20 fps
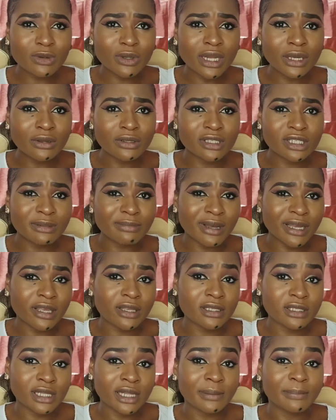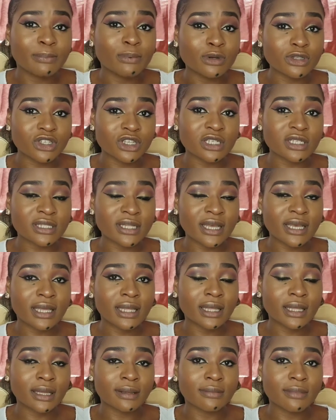when I go to the market to like purchase like
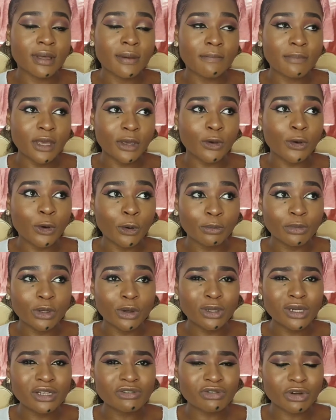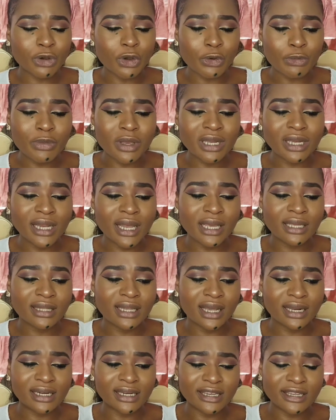makeup, they always recommend like
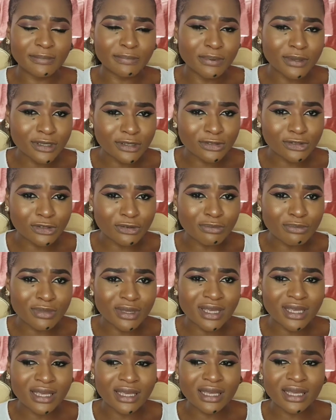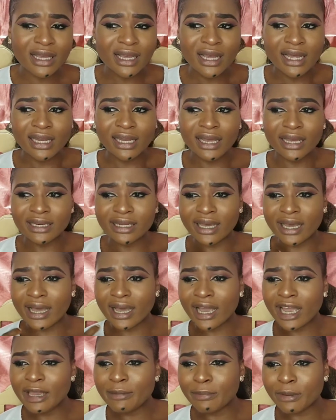their lippies to me, like their
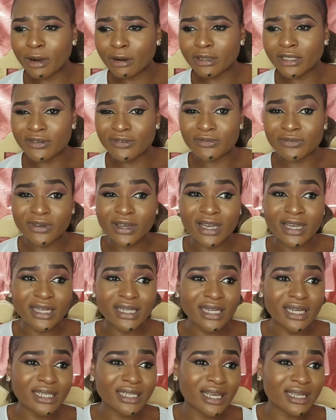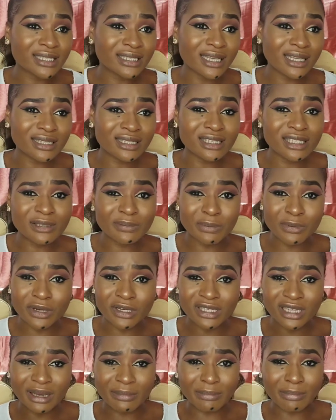eyebrow definer, their setting
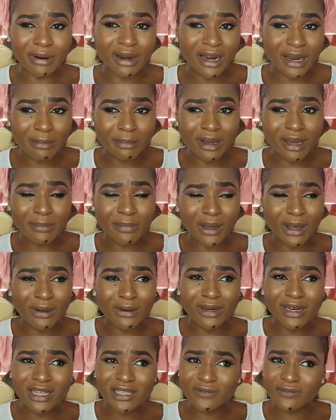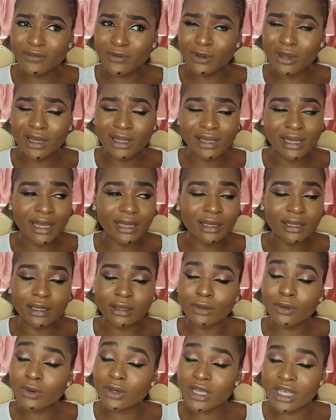sprays, their primer. But I always feel like,
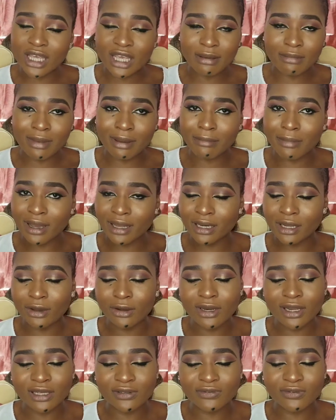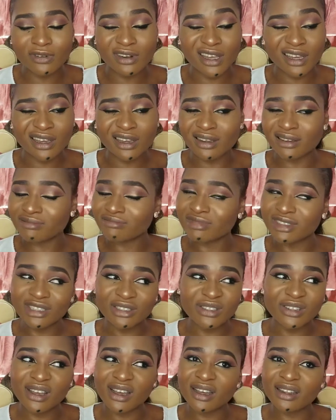low-key in my mind, I always feel like,
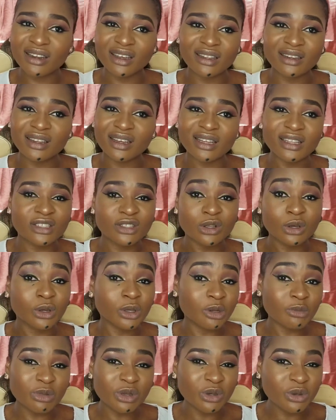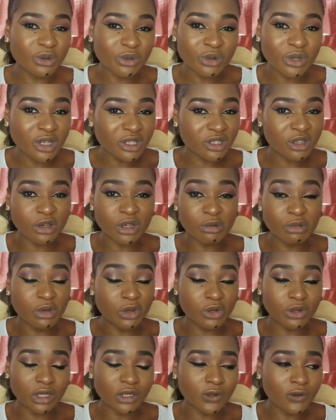it's not going to be good. It's not going to be
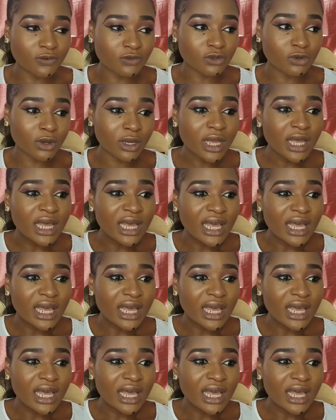good enough. So